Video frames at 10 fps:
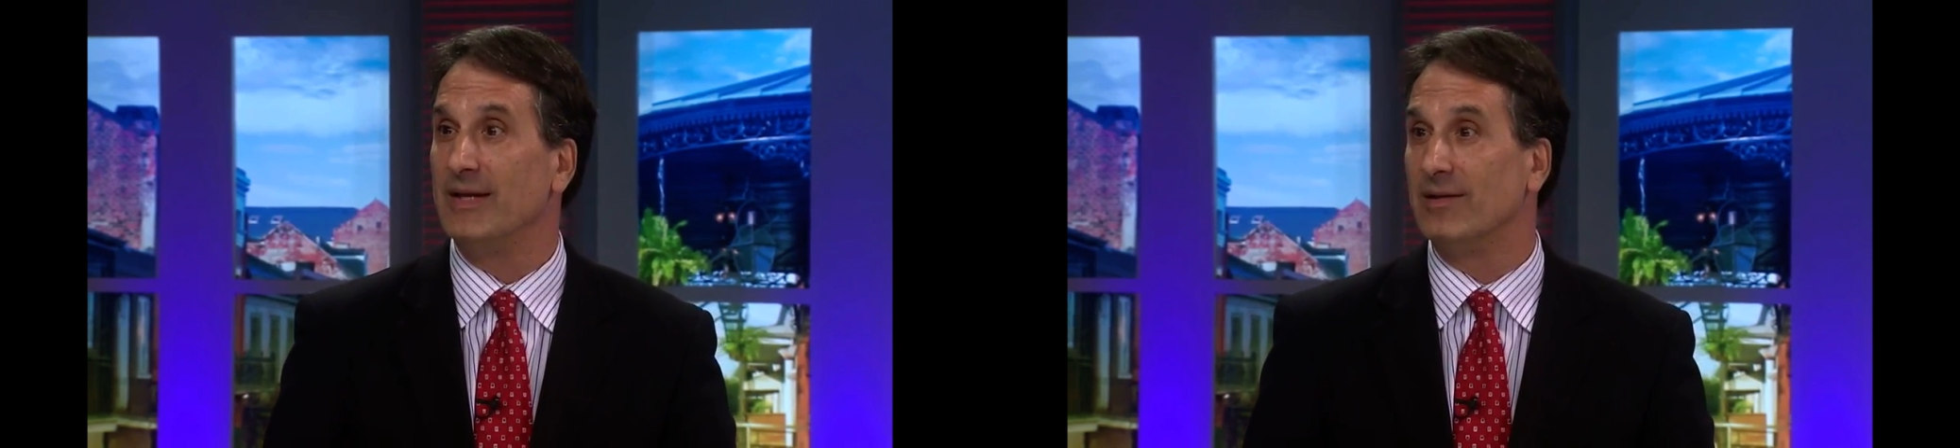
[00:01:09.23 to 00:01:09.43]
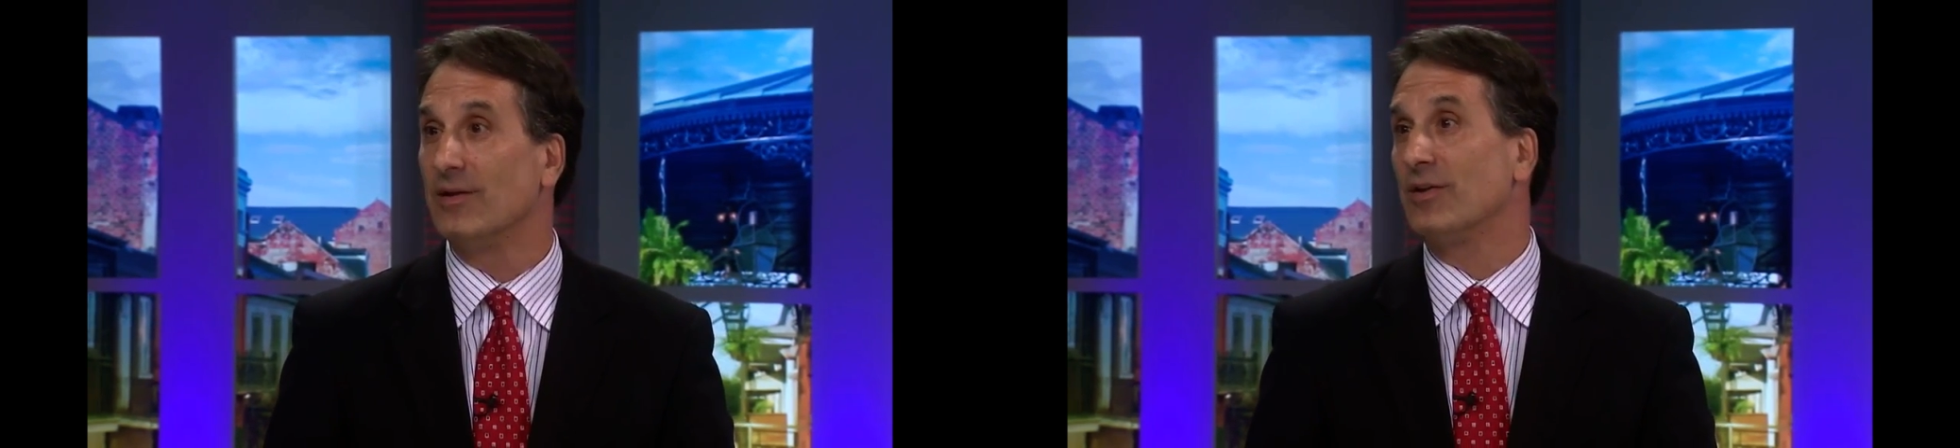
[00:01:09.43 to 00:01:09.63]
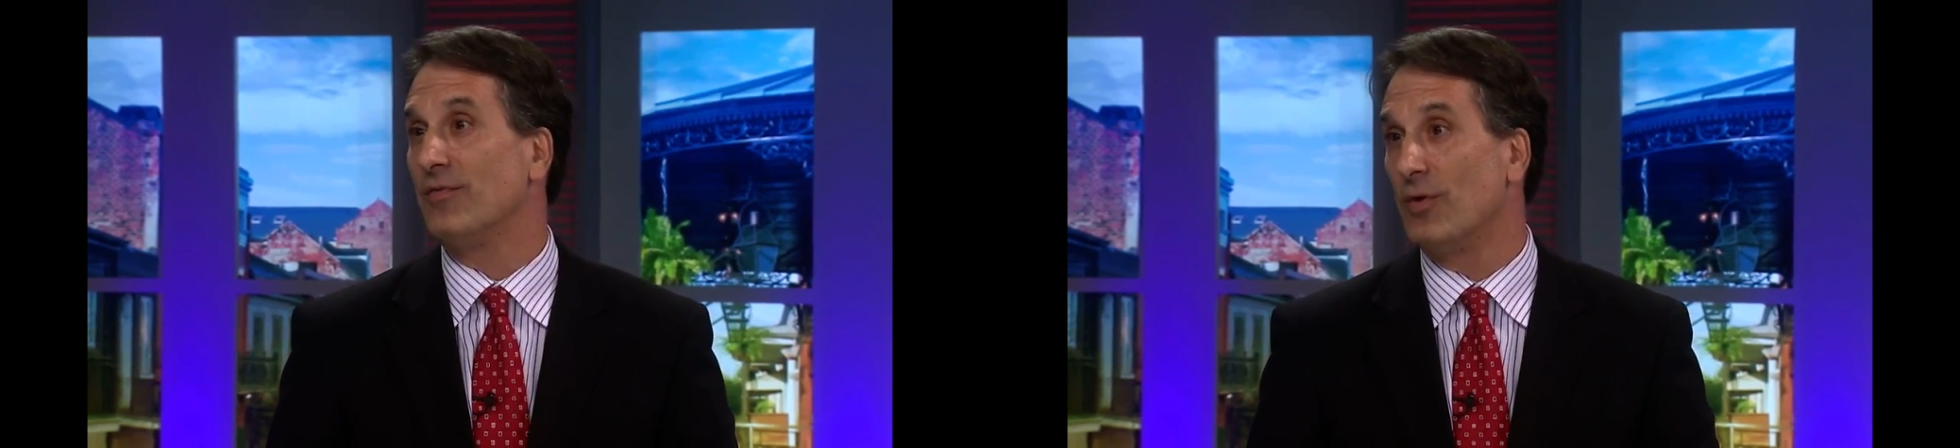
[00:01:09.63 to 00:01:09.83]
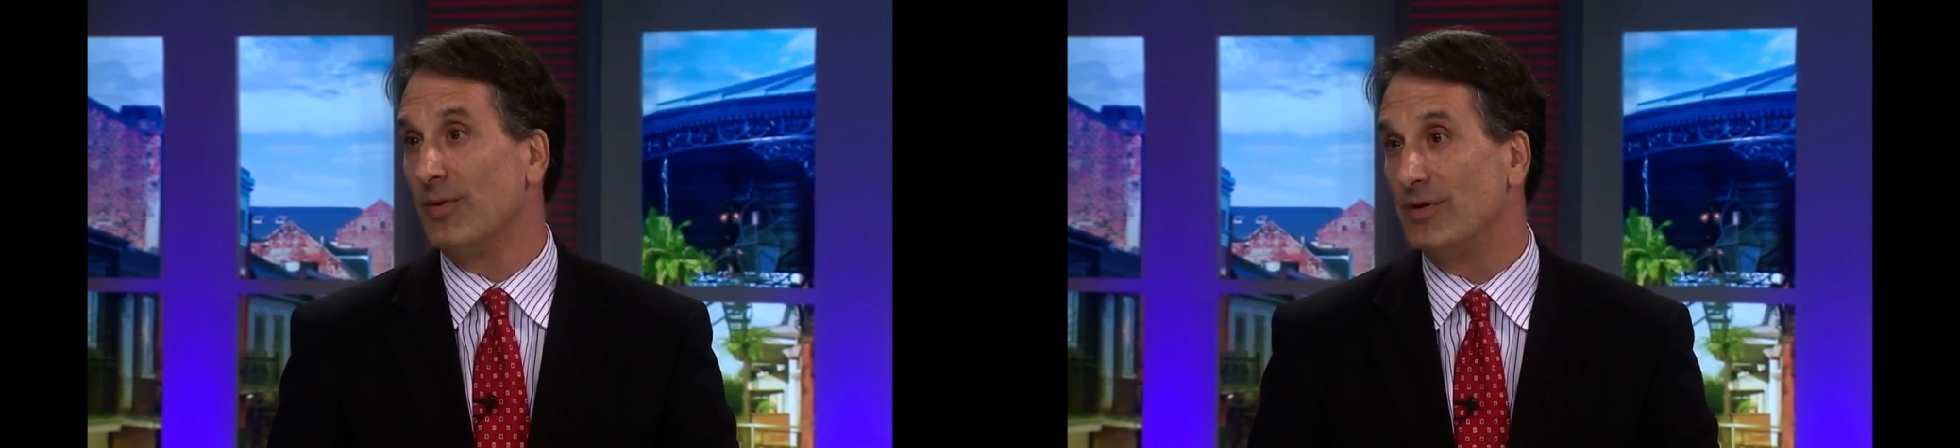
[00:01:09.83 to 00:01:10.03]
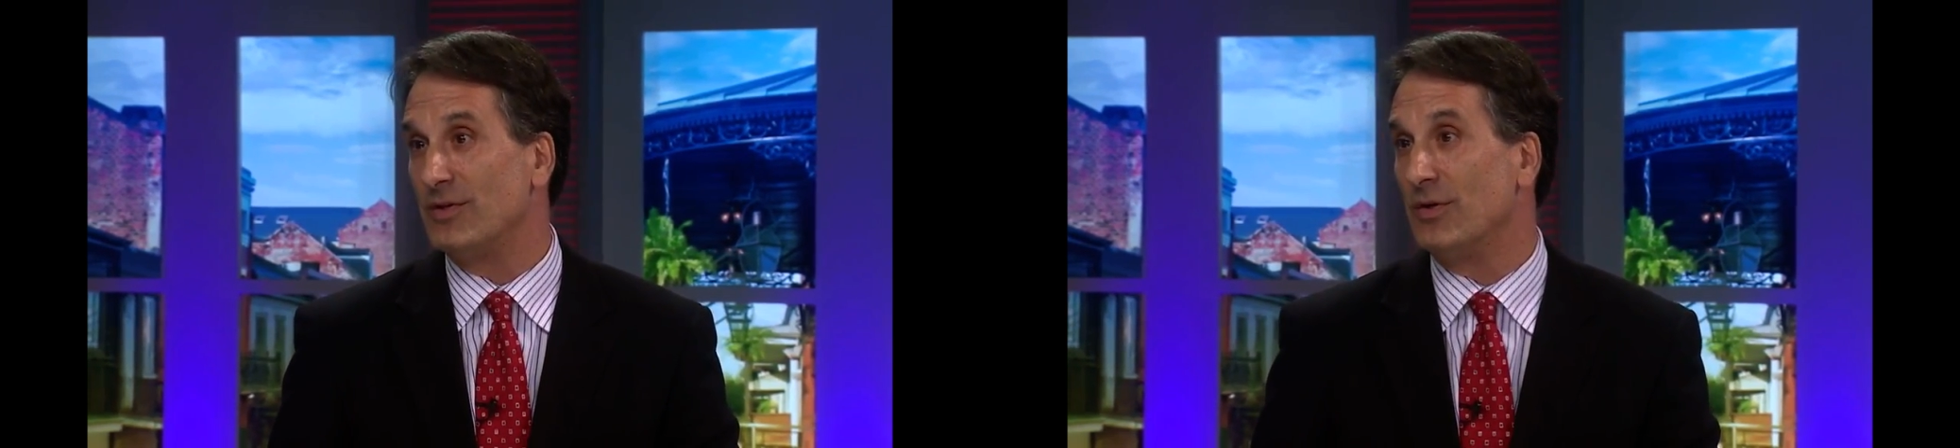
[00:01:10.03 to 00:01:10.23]
he looks
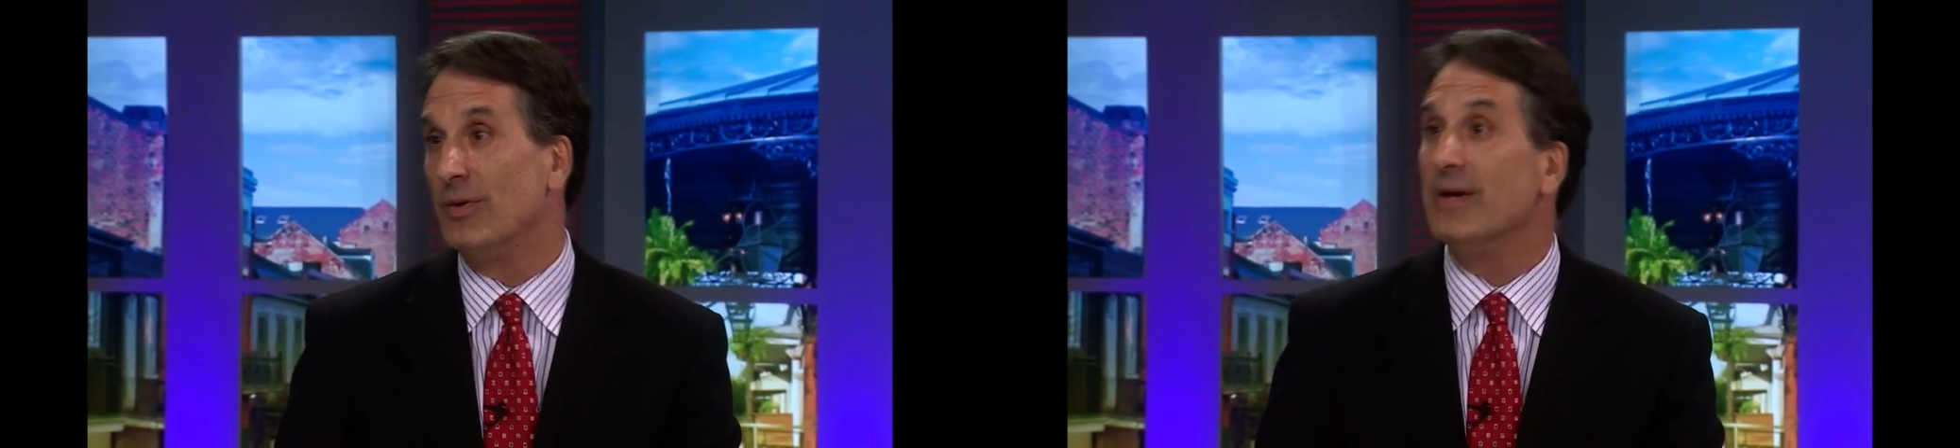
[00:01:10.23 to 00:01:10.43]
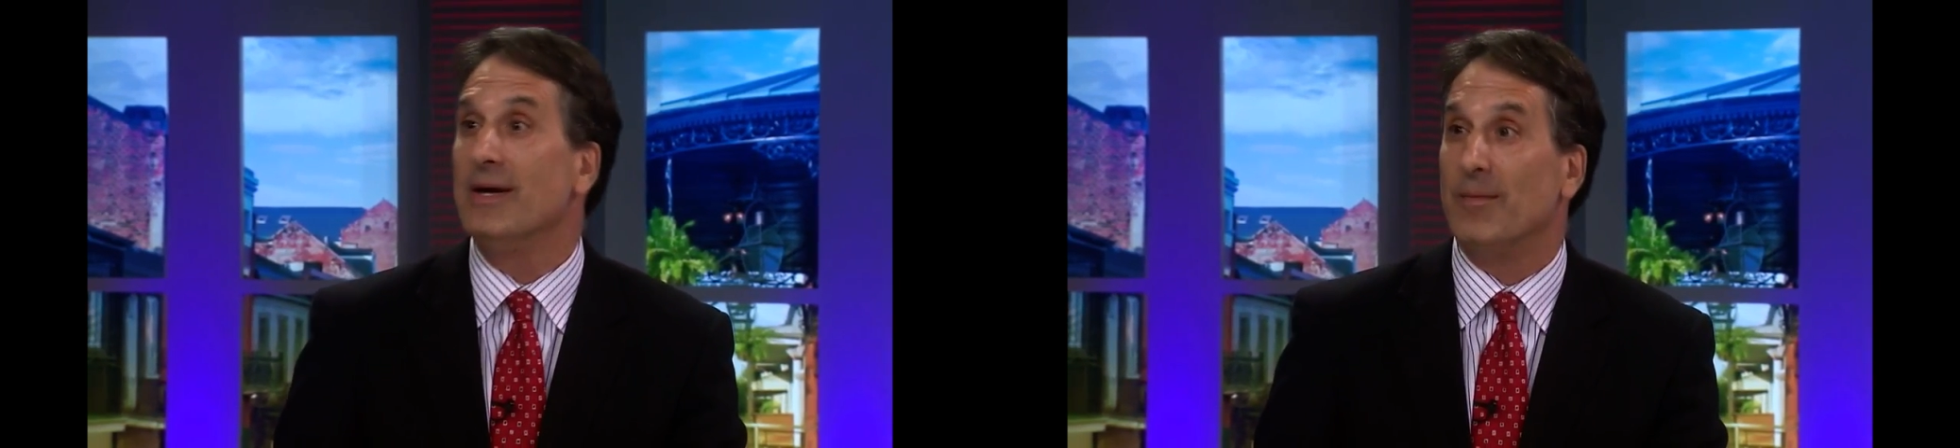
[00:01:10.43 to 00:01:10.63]
forward to